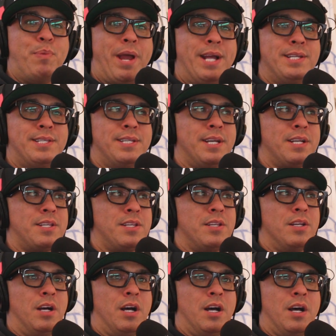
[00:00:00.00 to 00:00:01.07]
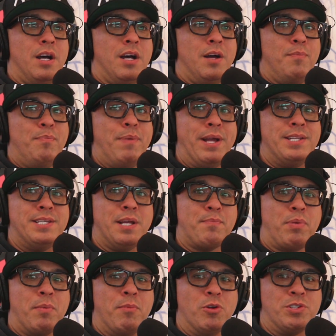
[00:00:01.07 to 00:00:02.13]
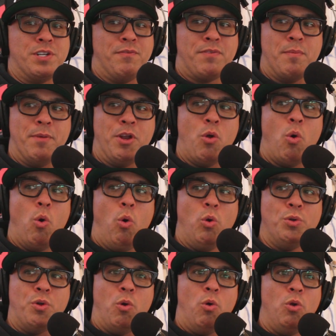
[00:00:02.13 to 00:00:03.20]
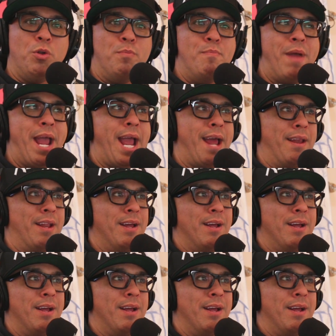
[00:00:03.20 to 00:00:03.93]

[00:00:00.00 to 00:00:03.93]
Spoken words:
basic promotion from an old man.